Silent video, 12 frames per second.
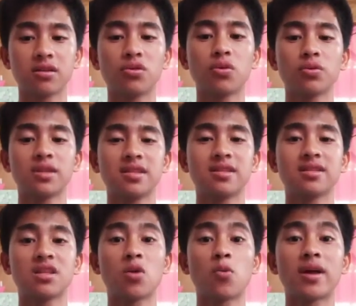growth, it is
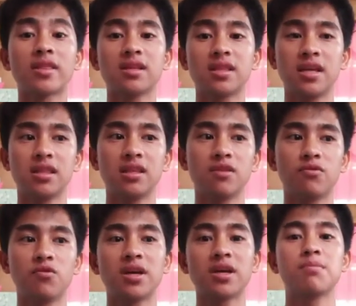the
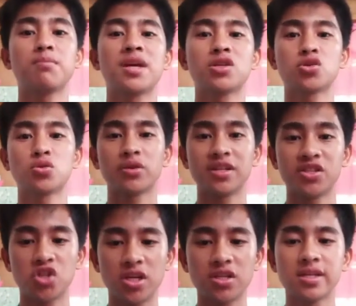quantitative, we can measure the
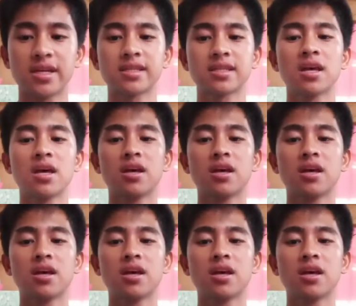changes.